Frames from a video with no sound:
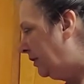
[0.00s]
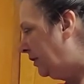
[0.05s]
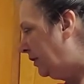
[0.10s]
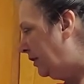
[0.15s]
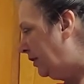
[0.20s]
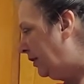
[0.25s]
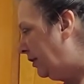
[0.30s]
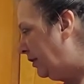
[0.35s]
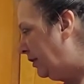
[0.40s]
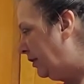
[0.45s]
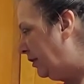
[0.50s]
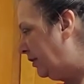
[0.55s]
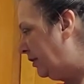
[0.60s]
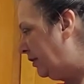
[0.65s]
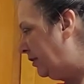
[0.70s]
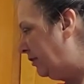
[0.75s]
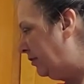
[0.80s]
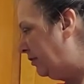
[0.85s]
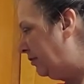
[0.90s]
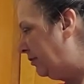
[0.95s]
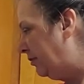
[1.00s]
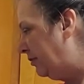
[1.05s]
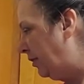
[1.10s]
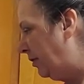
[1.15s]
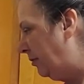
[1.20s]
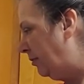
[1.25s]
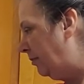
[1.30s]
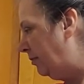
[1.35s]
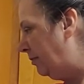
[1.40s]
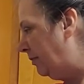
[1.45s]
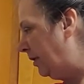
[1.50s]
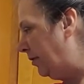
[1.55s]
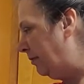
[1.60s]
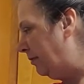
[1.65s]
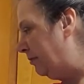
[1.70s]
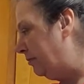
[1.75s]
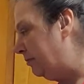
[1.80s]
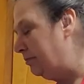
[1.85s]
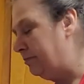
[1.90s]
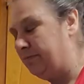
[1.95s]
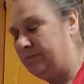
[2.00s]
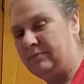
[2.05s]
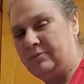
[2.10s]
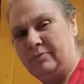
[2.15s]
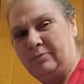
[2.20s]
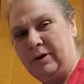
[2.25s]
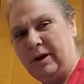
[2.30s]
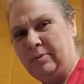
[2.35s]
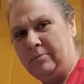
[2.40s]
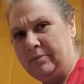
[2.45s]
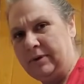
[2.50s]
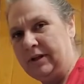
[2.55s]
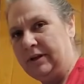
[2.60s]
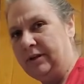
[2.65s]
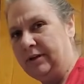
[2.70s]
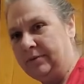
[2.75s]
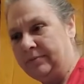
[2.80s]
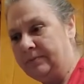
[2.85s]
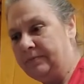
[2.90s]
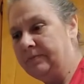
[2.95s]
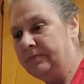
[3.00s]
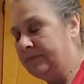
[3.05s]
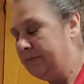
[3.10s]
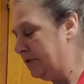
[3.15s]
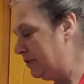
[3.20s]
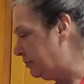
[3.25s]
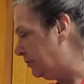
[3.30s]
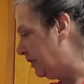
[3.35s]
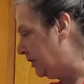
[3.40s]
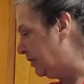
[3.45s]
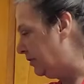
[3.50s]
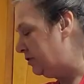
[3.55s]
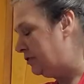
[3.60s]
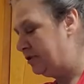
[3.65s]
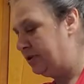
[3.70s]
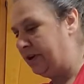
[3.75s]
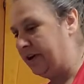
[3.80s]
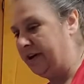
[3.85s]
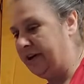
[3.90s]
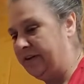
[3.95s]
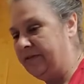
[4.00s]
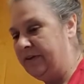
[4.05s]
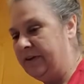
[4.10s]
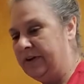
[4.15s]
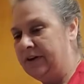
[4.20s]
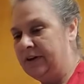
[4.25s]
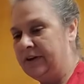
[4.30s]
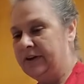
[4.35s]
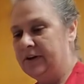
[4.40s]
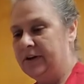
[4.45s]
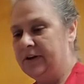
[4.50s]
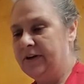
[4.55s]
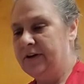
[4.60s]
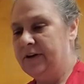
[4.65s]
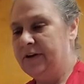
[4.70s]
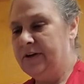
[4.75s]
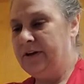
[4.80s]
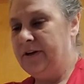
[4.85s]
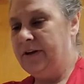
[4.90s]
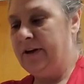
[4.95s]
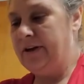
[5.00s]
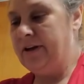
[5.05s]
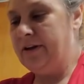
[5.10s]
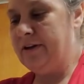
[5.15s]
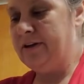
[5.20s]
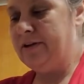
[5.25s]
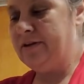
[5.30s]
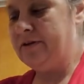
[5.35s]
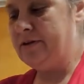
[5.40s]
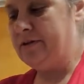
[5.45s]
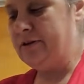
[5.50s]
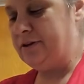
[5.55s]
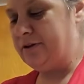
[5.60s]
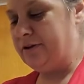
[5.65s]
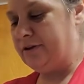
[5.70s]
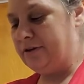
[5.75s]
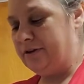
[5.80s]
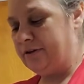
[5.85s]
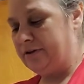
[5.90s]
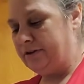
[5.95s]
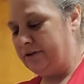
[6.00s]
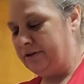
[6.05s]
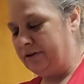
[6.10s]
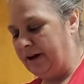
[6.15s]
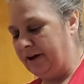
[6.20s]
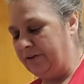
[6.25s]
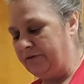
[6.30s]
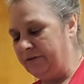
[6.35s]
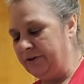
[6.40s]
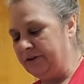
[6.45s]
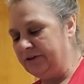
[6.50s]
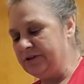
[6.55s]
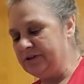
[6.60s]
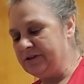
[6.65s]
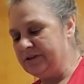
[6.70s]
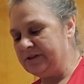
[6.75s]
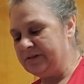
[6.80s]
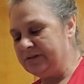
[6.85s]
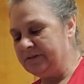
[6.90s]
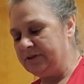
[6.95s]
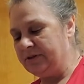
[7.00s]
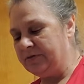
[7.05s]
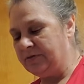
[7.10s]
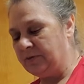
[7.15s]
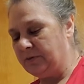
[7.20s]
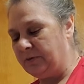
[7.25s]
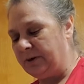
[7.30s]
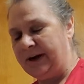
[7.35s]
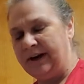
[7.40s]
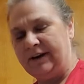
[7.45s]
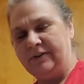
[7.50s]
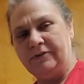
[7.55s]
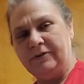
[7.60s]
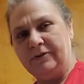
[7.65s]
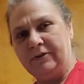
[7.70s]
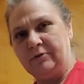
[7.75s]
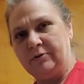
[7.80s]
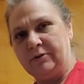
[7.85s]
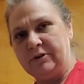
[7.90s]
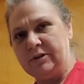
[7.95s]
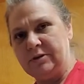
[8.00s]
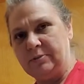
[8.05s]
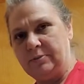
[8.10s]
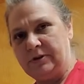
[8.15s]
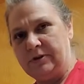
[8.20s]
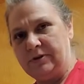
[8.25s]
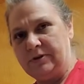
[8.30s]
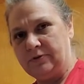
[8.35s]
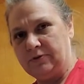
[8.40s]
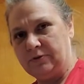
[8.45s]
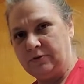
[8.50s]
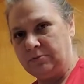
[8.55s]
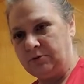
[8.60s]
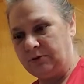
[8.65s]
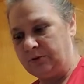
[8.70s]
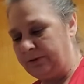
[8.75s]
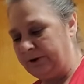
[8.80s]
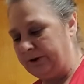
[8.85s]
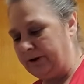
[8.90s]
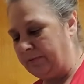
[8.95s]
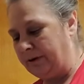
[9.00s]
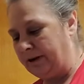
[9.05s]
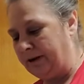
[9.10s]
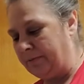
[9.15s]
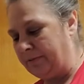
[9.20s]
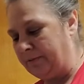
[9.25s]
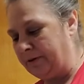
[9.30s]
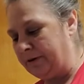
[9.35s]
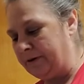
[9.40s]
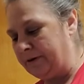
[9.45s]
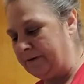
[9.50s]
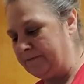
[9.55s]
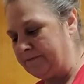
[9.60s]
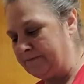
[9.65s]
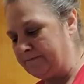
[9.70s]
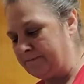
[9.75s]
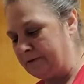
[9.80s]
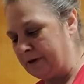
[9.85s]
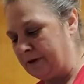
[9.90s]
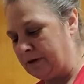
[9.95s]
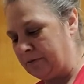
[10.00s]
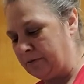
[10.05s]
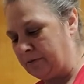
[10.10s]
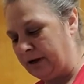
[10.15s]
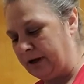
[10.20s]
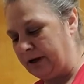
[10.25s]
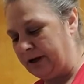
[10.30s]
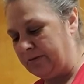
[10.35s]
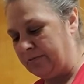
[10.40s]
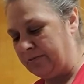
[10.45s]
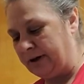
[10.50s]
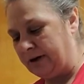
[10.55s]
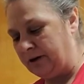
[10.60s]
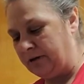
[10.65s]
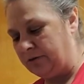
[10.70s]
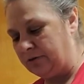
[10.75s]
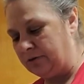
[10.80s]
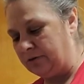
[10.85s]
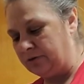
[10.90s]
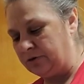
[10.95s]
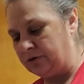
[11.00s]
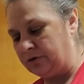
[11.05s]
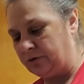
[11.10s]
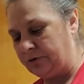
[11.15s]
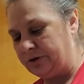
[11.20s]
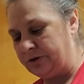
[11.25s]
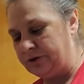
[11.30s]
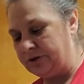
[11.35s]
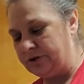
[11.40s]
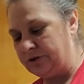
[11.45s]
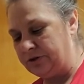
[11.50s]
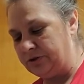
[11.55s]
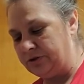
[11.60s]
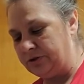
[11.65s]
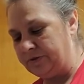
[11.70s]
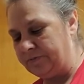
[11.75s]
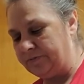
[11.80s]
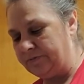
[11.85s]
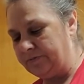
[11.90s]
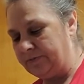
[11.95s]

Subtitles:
and I'm about medium is what I usually have. And I've looked at some different pie filling recipes for blueberry blackberry, and I'm going to add my own little twist to it.